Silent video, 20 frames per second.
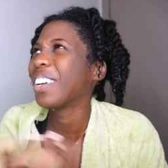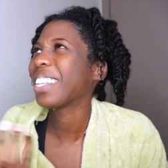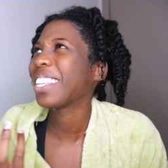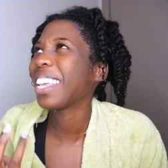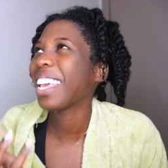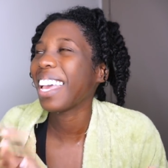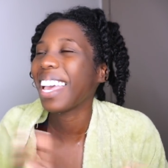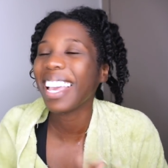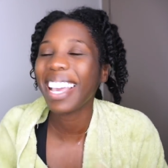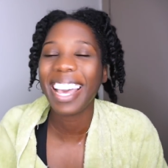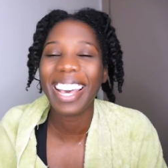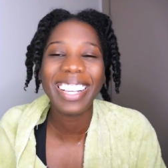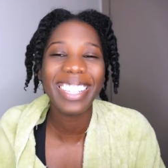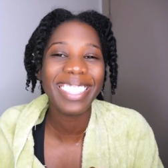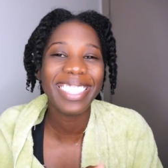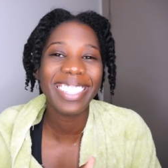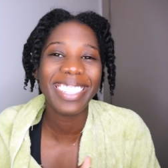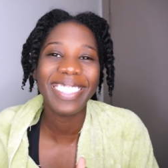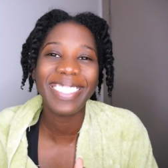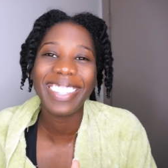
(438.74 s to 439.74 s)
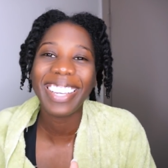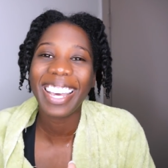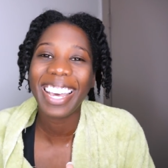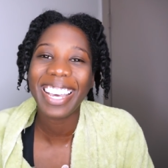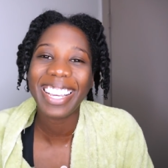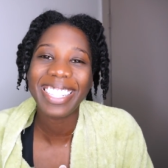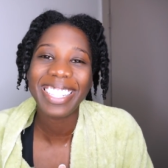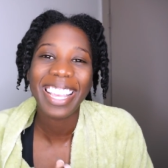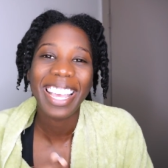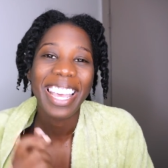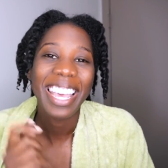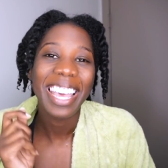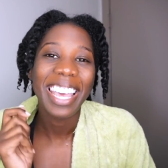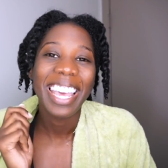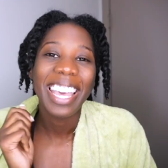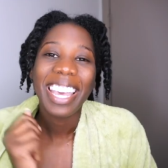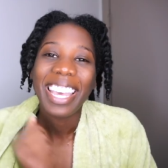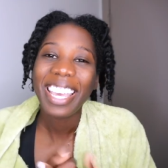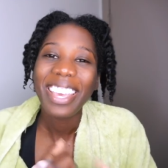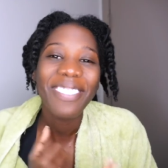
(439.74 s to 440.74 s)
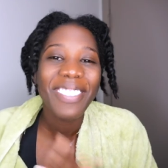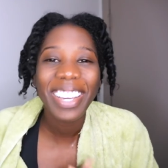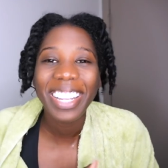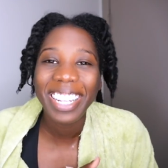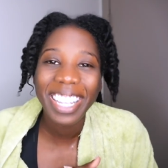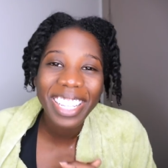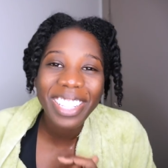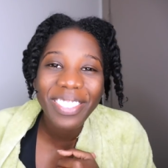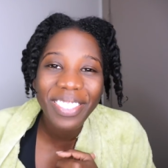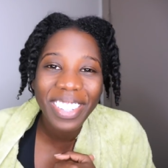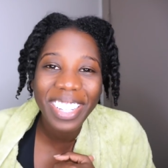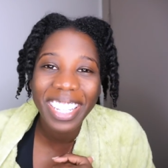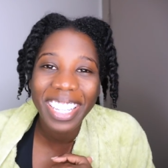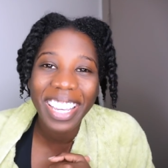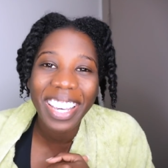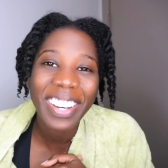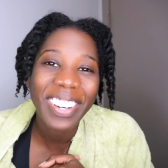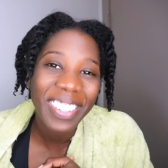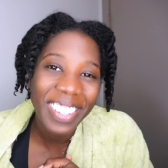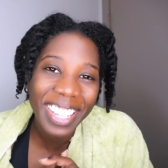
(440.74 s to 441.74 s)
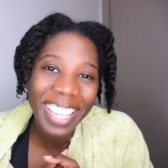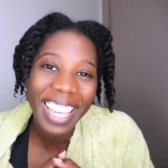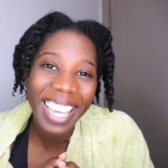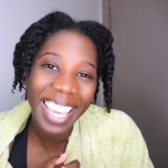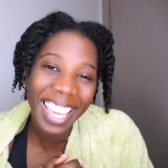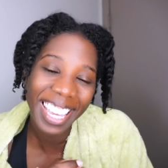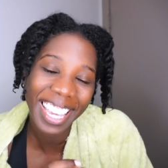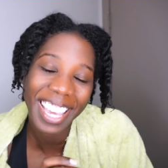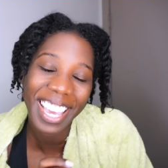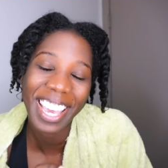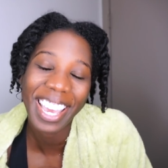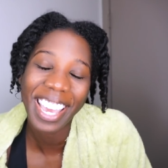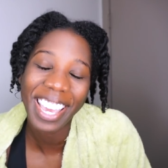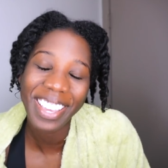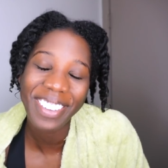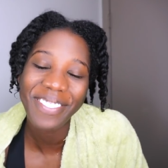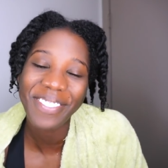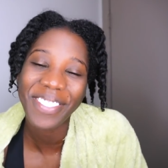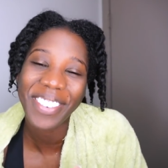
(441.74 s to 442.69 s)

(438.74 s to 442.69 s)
What the heck? I'll see you guys in my next video, okay?